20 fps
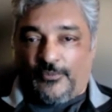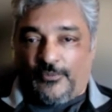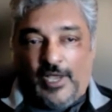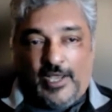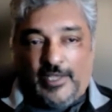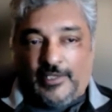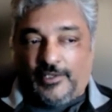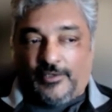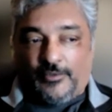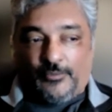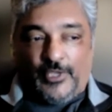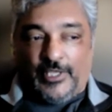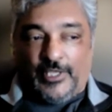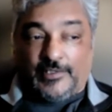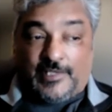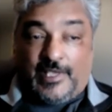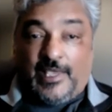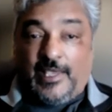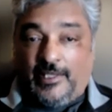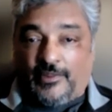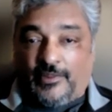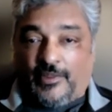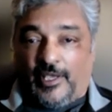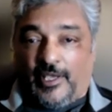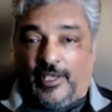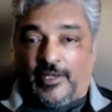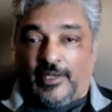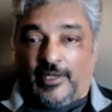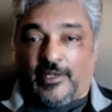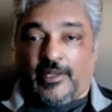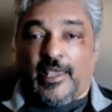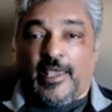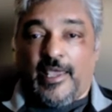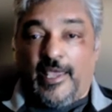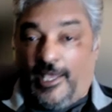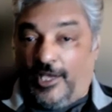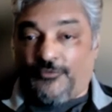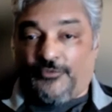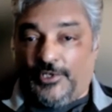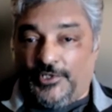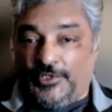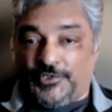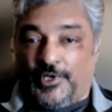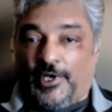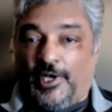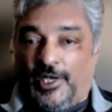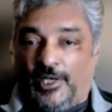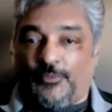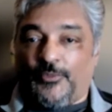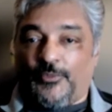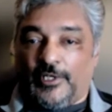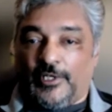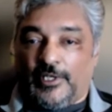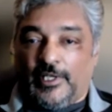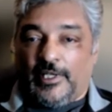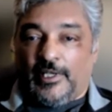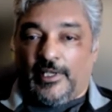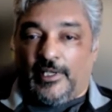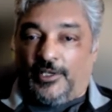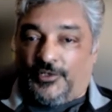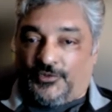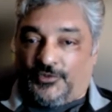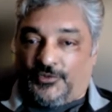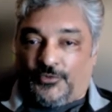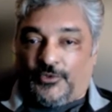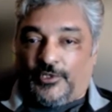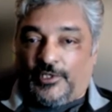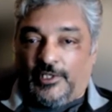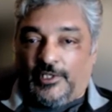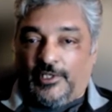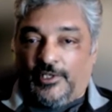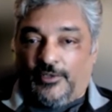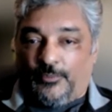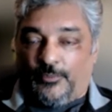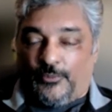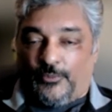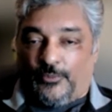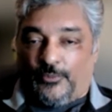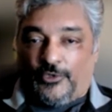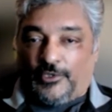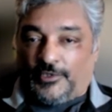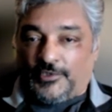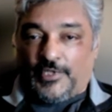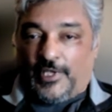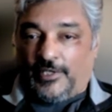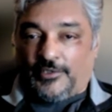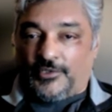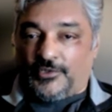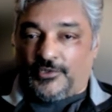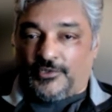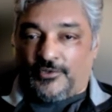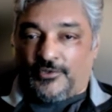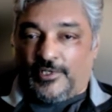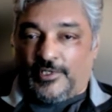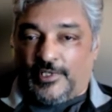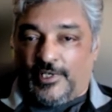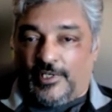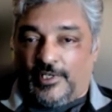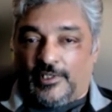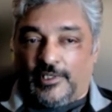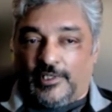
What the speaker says: maintain that every job is really boils down to storytelling.